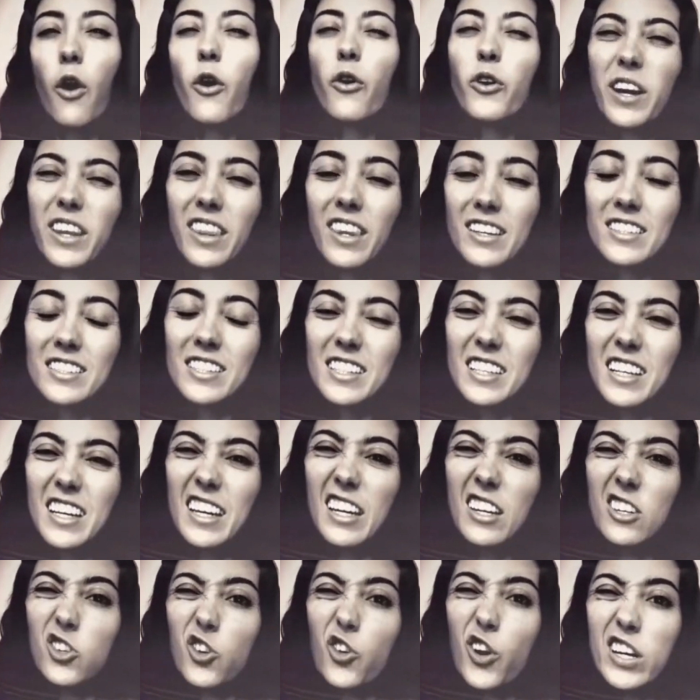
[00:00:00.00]
Okay, this is
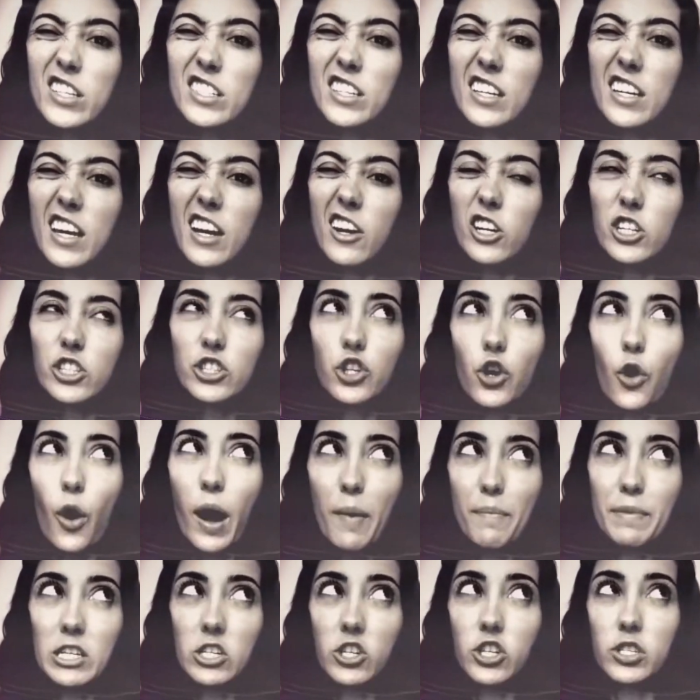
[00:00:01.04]
getting too esoteric, so
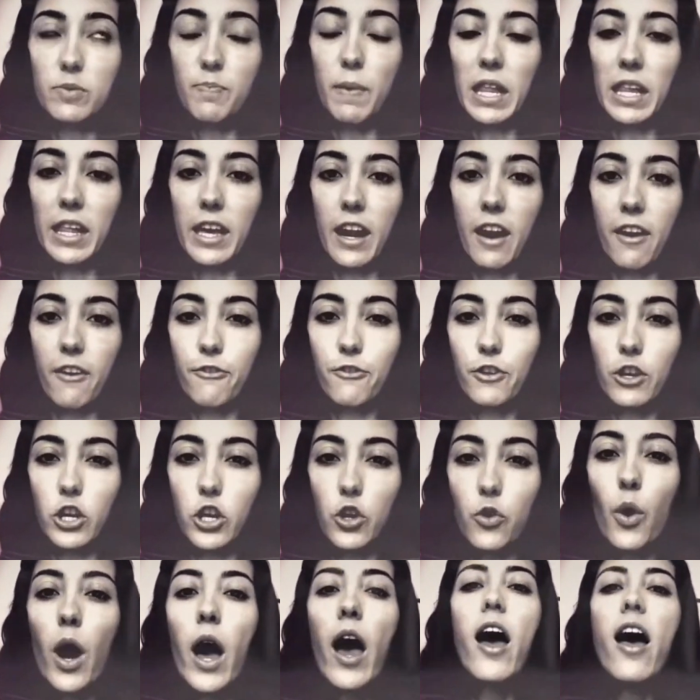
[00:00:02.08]
I'm gonna just spell it out for
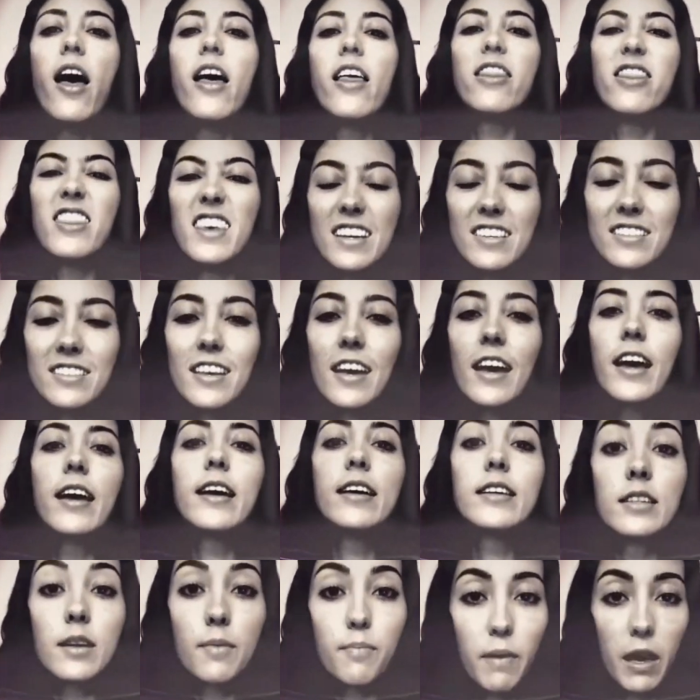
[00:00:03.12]
you. This
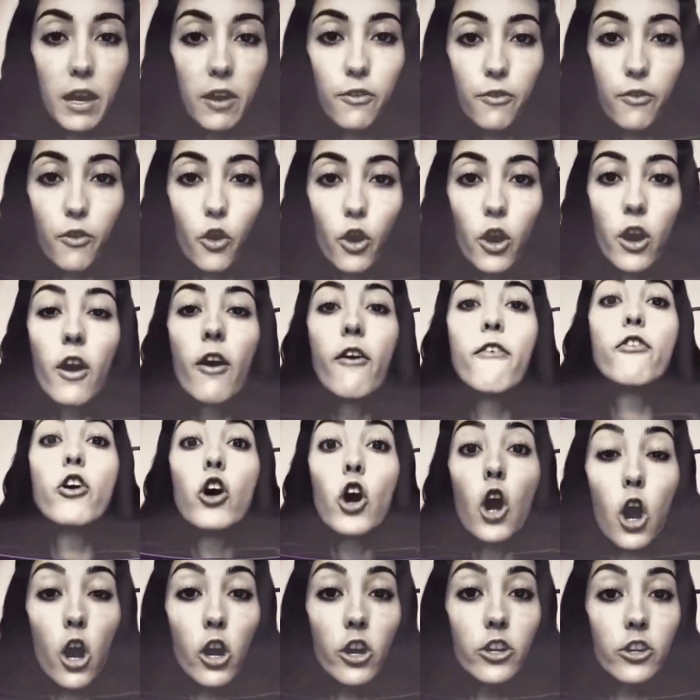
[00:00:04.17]
is a metaphor
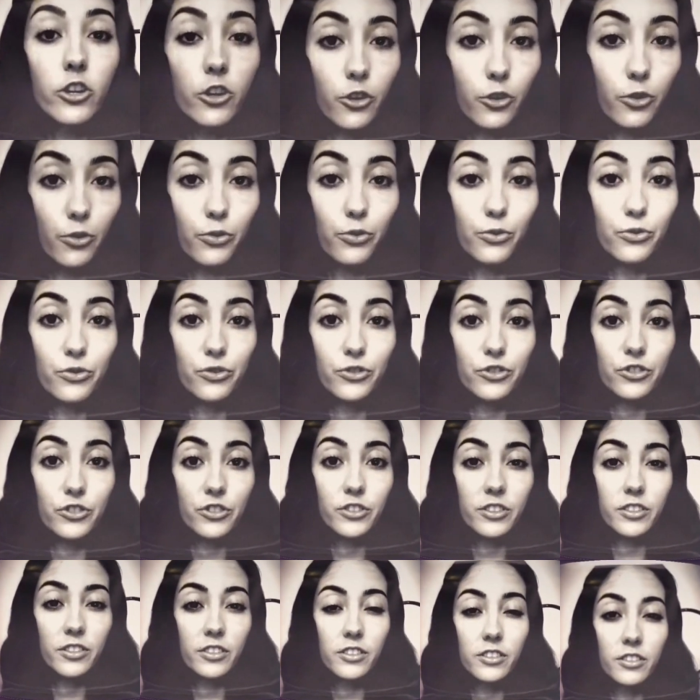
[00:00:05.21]
for our
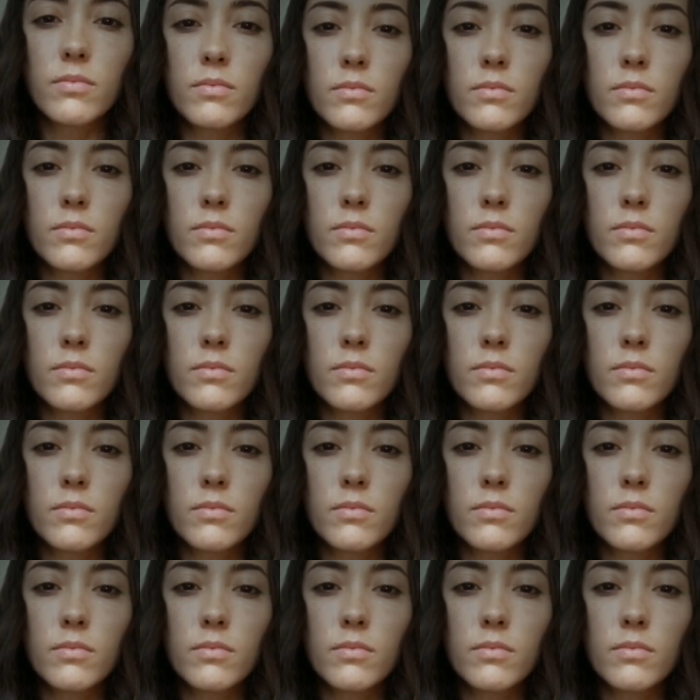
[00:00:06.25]
news.